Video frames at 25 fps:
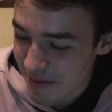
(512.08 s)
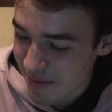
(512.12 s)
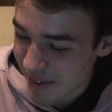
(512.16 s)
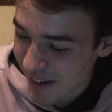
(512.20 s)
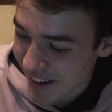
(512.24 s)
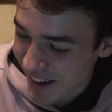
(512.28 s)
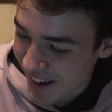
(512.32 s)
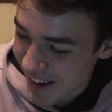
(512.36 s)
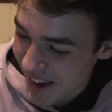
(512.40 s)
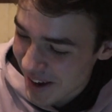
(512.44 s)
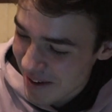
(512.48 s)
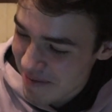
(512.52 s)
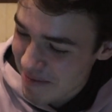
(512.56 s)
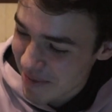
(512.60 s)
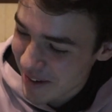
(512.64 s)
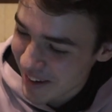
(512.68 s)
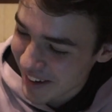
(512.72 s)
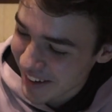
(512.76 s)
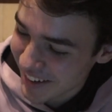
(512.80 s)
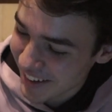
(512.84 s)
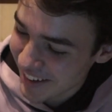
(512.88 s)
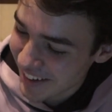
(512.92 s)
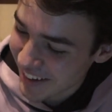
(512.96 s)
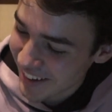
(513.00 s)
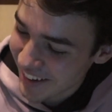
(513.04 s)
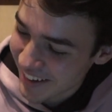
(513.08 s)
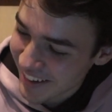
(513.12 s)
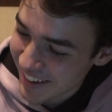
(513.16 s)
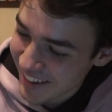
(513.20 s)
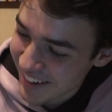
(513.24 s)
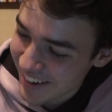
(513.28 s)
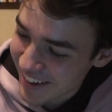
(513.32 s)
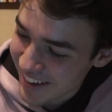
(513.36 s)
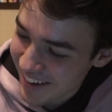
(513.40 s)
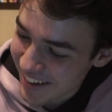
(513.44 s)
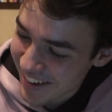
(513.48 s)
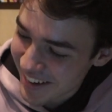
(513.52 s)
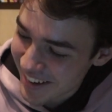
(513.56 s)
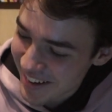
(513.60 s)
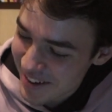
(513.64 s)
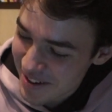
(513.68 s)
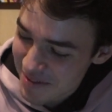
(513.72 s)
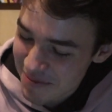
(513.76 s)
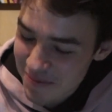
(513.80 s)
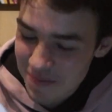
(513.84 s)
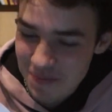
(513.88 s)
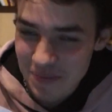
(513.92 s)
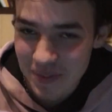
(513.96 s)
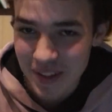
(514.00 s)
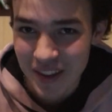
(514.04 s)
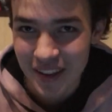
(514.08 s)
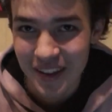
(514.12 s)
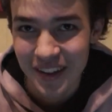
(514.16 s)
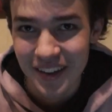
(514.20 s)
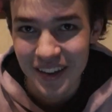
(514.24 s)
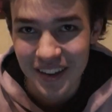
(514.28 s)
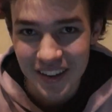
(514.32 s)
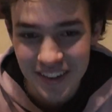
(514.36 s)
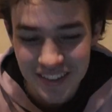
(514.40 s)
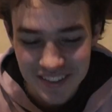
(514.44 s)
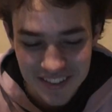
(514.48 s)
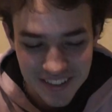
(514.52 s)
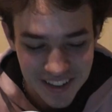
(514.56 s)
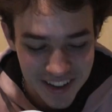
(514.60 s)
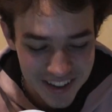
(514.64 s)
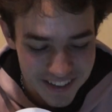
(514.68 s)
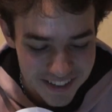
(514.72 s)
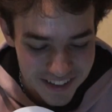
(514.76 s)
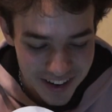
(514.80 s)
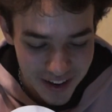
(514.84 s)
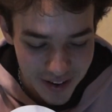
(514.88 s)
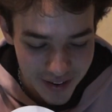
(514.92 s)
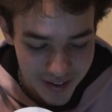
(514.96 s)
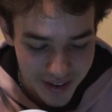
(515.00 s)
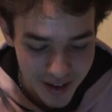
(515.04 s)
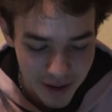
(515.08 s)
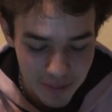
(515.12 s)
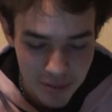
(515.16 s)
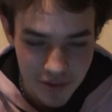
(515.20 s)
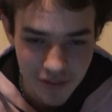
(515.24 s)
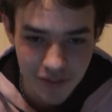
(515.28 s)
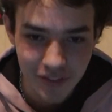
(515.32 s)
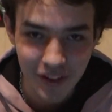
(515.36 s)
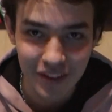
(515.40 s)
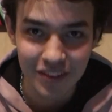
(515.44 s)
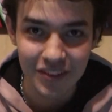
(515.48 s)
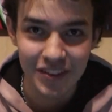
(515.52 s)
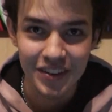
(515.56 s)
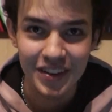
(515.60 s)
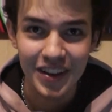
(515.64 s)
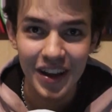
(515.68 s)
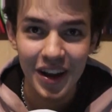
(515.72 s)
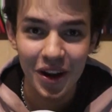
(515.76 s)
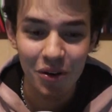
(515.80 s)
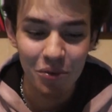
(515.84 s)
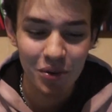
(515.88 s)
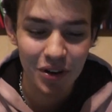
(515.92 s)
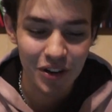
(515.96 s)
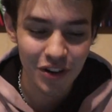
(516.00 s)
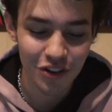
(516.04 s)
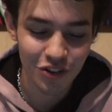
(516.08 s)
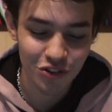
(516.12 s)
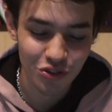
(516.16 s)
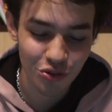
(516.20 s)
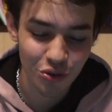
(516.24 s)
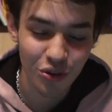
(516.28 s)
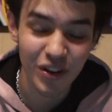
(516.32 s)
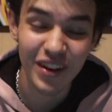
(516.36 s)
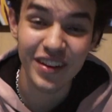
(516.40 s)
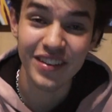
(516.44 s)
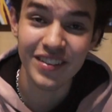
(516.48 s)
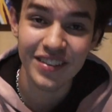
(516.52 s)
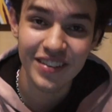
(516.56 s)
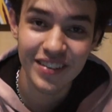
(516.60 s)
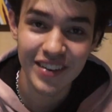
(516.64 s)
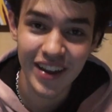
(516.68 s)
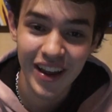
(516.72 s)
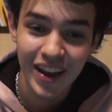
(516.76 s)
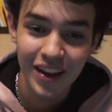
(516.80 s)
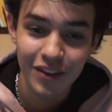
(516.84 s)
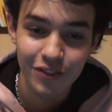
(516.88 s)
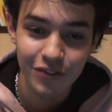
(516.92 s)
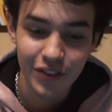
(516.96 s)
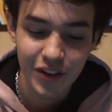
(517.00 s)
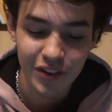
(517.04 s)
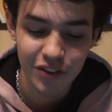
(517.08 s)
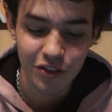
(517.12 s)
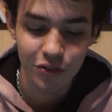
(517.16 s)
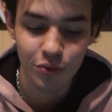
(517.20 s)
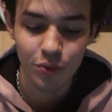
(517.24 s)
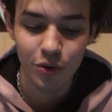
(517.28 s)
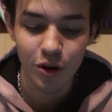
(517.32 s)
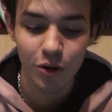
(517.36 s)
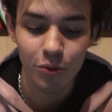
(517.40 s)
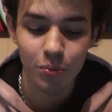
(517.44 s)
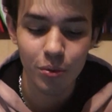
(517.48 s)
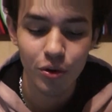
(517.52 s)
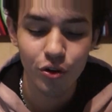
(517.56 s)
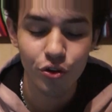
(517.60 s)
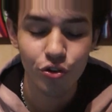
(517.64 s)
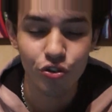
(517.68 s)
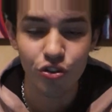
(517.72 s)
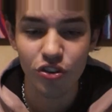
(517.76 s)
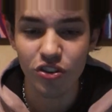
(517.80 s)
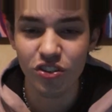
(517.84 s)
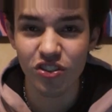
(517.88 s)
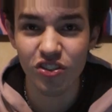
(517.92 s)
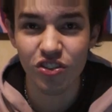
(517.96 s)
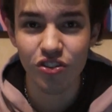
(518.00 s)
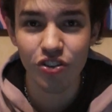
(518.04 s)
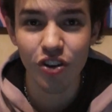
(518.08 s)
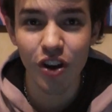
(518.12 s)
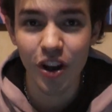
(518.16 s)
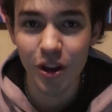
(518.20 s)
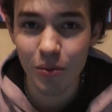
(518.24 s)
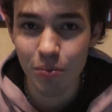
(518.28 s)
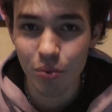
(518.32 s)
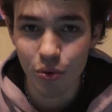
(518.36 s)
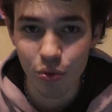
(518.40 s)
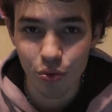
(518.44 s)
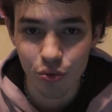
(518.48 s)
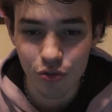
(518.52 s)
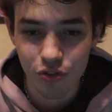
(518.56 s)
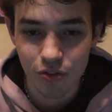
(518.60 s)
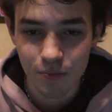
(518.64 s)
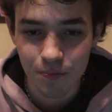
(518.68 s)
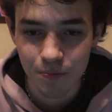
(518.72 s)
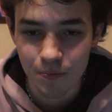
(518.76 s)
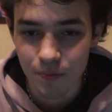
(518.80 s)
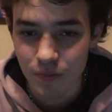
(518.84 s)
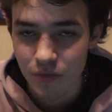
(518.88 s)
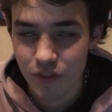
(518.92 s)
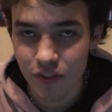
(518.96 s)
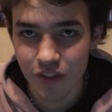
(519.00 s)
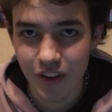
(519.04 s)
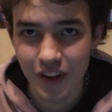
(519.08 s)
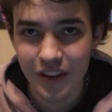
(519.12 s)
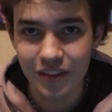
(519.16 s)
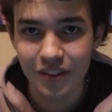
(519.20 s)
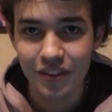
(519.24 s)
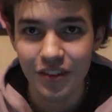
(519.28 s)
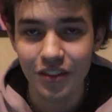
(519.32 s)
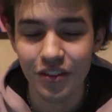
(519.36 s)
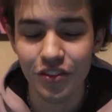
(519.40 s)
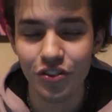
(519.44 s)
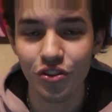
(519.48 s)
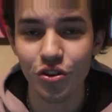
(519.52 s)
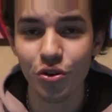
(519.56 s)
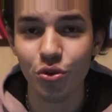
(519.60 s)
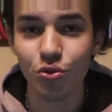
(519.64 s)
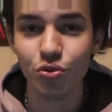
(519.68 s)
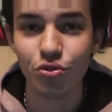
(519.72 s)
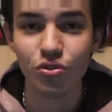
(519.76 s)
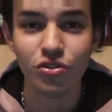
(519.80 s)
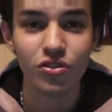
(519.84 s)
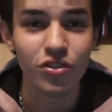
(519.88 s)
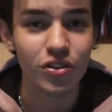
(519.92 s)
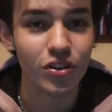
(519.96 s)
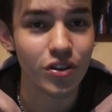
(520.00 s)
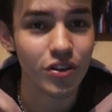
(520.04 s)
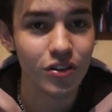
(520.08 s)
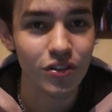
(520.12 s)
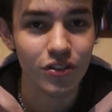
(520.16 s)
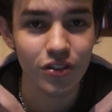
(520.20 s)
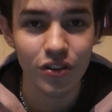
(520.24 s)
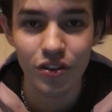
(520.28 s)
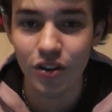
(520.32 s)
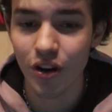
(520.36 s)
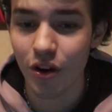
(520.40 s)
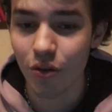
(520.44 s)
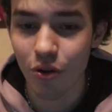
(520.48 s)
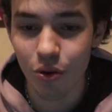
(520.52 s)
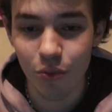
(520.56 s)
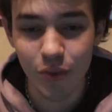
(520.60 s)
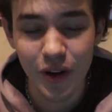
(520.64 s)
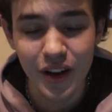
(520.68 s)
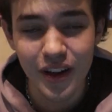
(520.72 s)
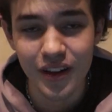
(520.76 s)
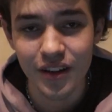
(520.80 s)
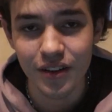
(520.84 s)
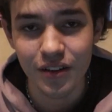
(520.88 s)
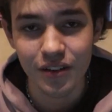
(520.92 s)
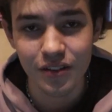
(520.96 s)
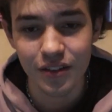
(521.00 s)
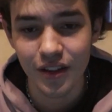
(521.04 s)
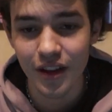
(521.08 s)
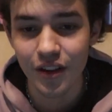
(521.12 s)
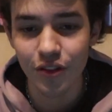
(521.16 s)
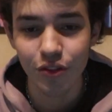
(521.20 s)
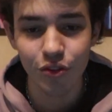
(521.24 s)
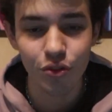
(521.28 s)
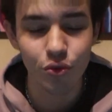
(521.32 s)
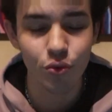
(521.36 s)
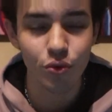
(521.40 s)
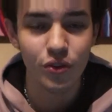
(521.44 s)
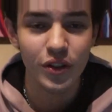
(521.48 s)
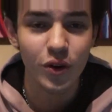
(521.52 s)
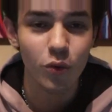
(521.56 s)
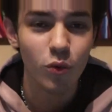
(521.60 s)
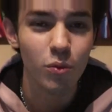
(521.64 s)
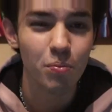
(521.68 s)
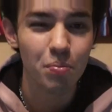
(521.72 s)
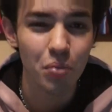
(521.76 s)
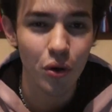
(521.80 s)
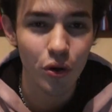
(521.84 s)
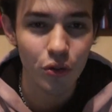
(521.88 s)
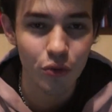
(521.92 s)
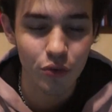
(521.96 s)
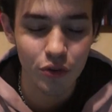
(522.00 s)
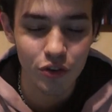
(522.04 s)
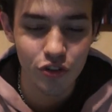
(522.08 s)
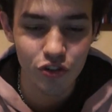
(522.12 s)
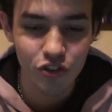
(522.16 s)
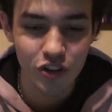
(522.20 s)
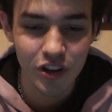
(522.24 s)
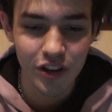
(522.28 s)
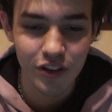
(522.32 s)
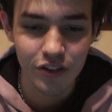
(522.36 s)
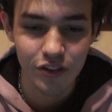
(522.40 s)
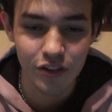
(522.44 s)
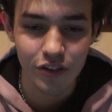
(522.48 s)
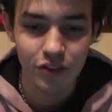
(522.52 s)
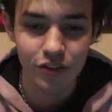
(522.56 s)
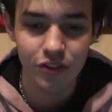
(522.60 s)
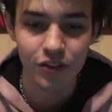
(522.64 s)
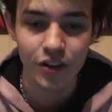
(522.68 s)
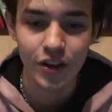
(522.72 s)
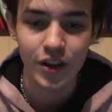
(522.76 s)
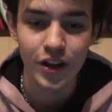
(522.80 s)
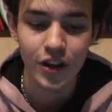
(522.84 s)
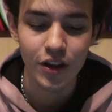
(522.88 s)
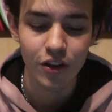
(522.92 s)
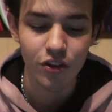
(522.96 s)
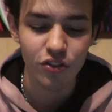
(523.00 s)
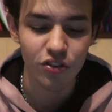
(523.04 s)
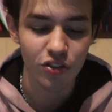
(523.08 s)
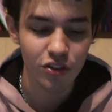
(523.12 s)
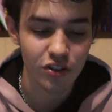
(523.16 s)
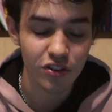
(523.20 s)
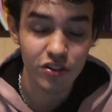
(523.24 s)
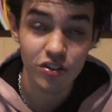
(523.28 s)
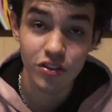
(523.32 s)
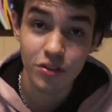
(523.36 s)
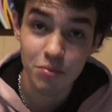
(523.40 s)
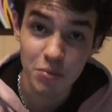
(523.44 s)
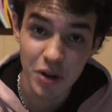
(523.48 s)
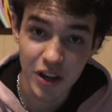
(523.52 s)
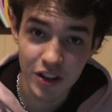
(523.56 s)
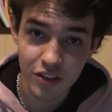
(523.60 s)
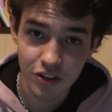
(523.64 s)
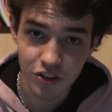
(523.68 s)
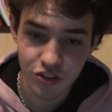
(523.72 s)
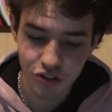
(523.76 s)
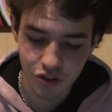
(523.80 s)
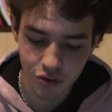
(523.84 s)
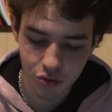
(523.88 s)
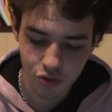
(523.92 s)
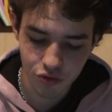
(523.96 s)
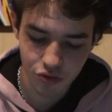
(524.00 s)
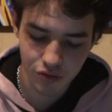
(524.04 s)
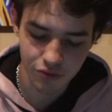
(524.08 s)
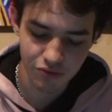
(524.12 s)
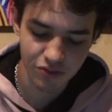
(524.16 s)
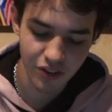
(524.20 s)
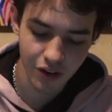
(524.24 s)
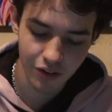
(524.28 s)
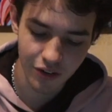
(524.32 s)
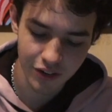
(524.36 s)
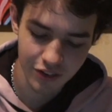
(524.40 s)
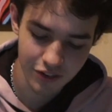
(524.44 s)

bit happy. So that's our happy face. And now we're going to draw a sad face as well, because the disciples said to the children to go away. They thought they were bothering Jesus, so they made the children very